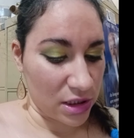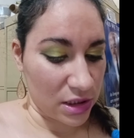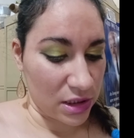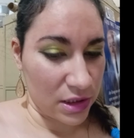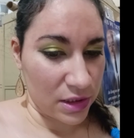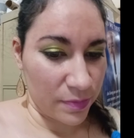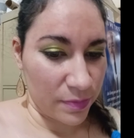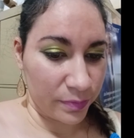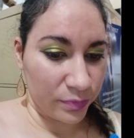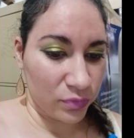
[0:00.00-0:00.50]

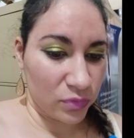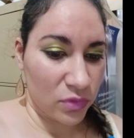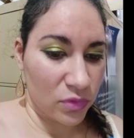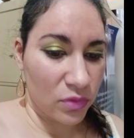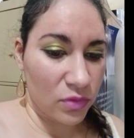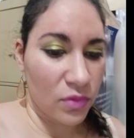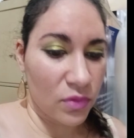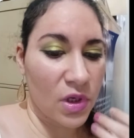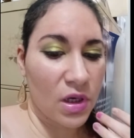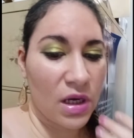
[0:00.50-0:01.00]
And
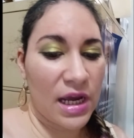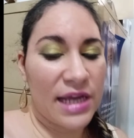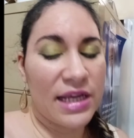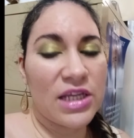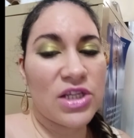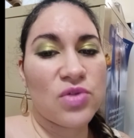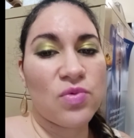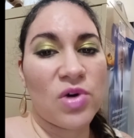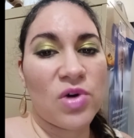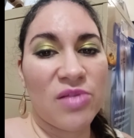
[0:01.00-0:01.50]
it's
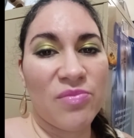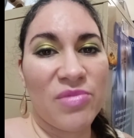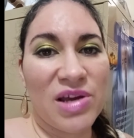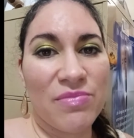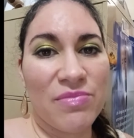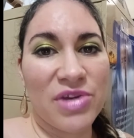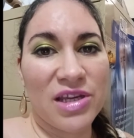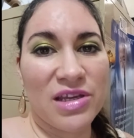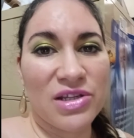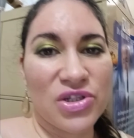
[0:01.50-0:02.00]
just
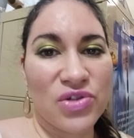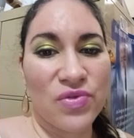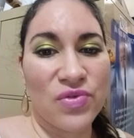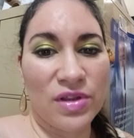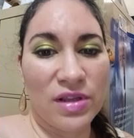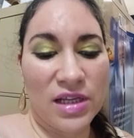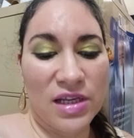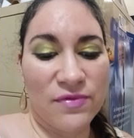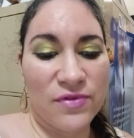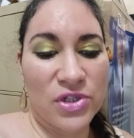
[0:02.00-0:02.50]
right
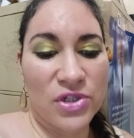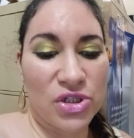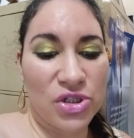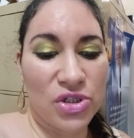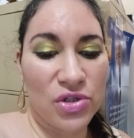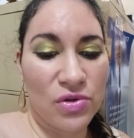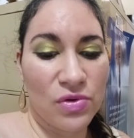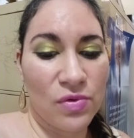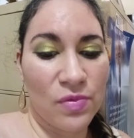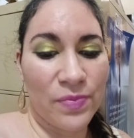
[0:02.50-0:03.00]
now, it's just
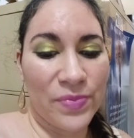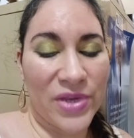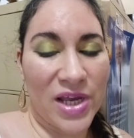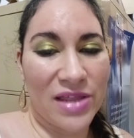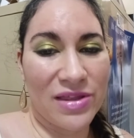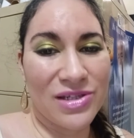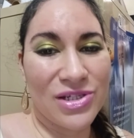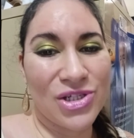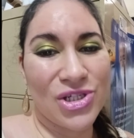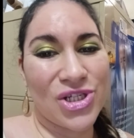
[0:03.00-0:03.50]
like I've
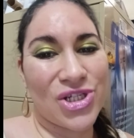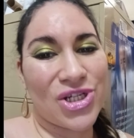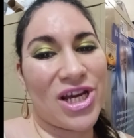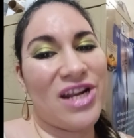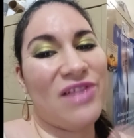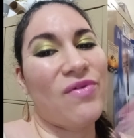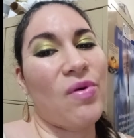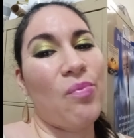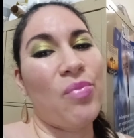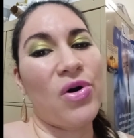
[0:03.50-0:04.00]
learned to
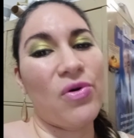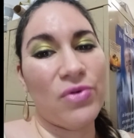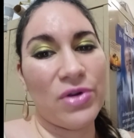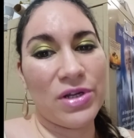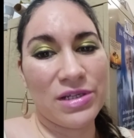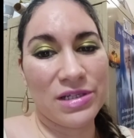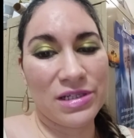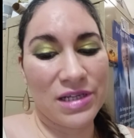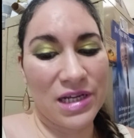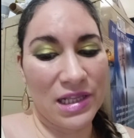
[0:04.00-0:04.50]
just put
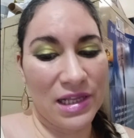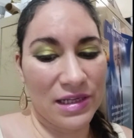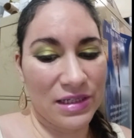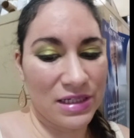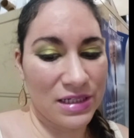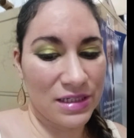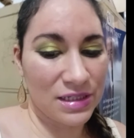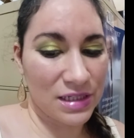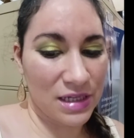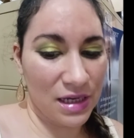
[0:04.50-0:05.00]
it down
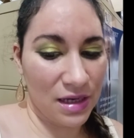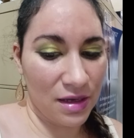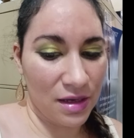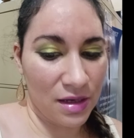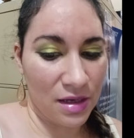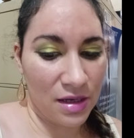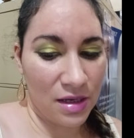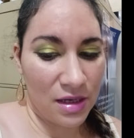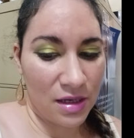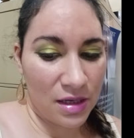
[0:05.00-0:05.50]
and
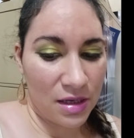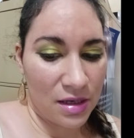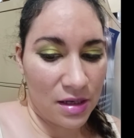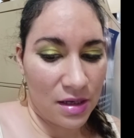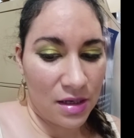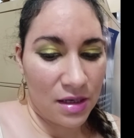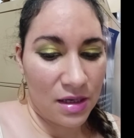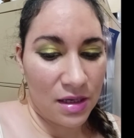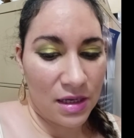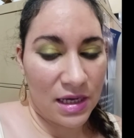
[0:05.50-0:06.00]

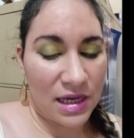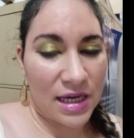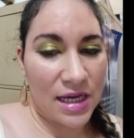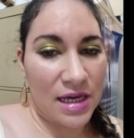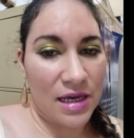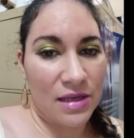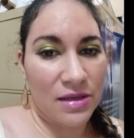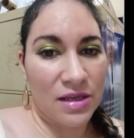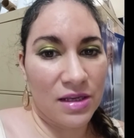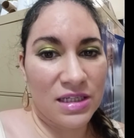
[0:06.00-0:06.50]
take
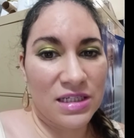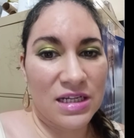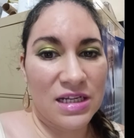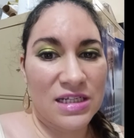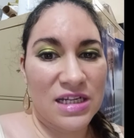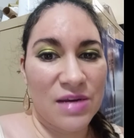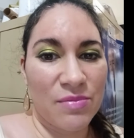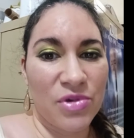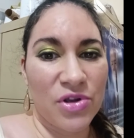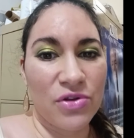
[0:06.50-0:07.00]
time in the
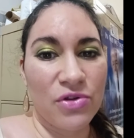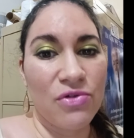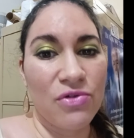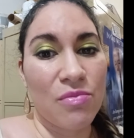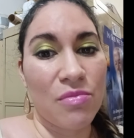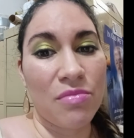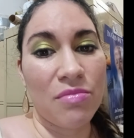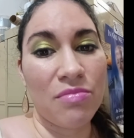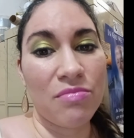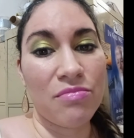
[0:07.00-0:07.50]
studio
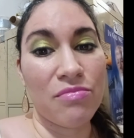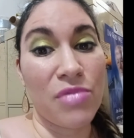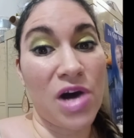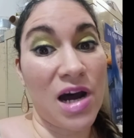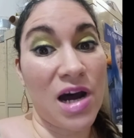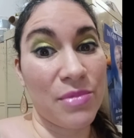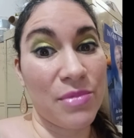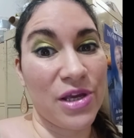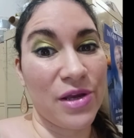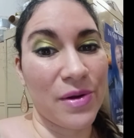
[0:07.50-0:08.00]
during nap
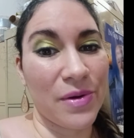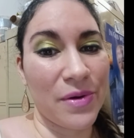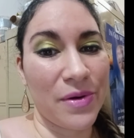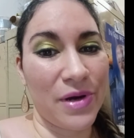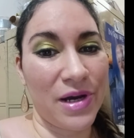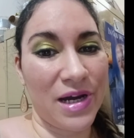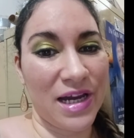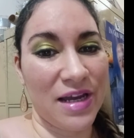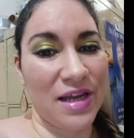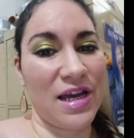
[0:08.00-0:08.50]
times.
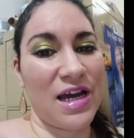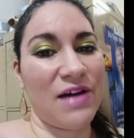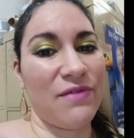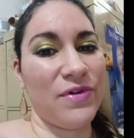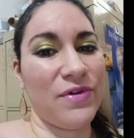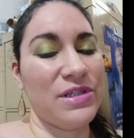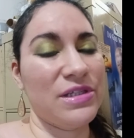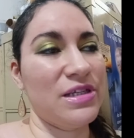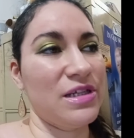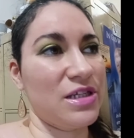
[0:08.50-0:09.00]

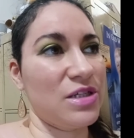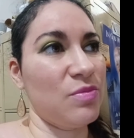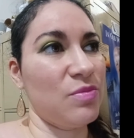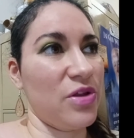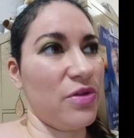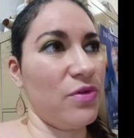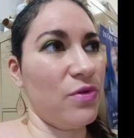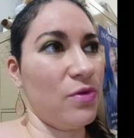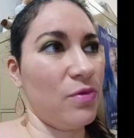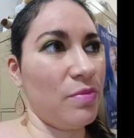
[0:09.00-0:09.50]

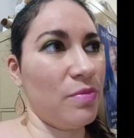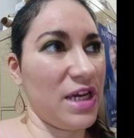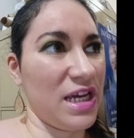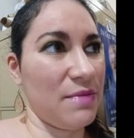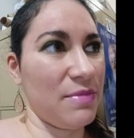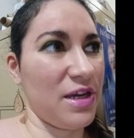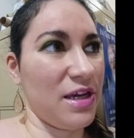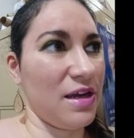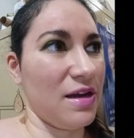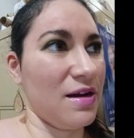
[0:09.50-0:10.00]
So
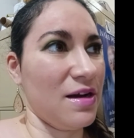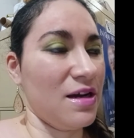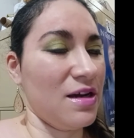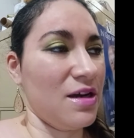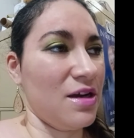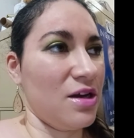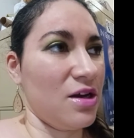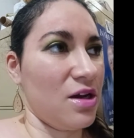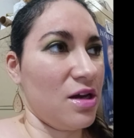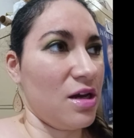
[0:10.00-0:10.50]
during nap
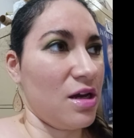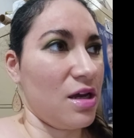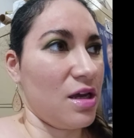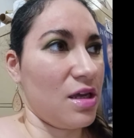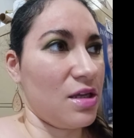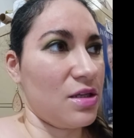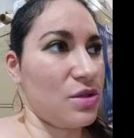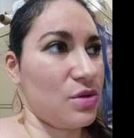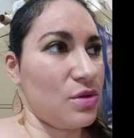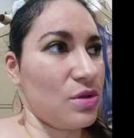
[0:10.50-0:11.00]
times,
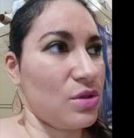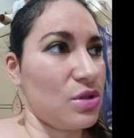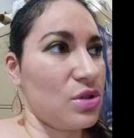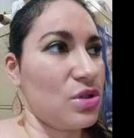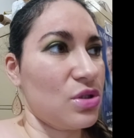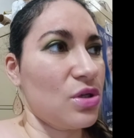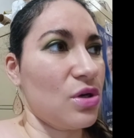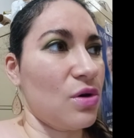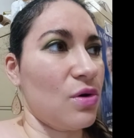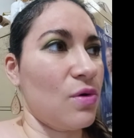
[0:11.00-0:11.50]
that's when
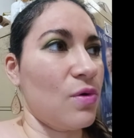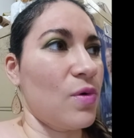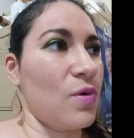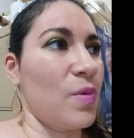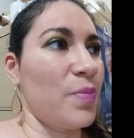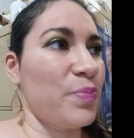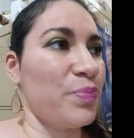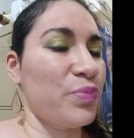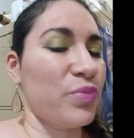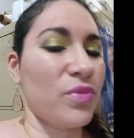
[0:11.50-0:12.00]

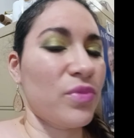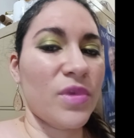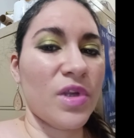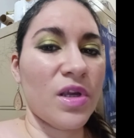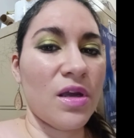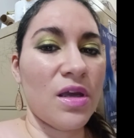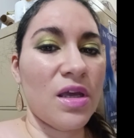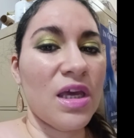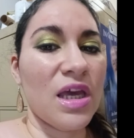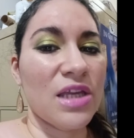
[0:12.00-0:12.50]

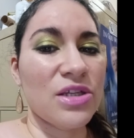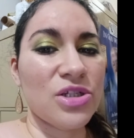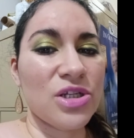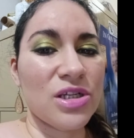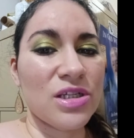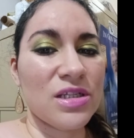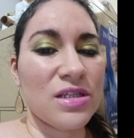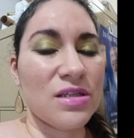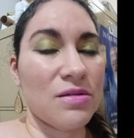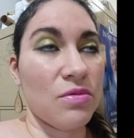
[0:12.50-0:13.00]
that's this
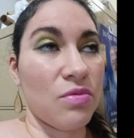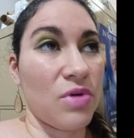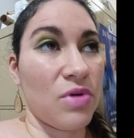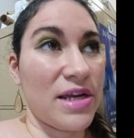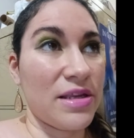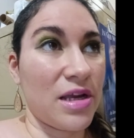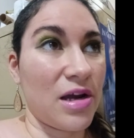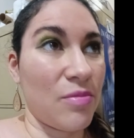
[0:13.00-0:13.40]
time that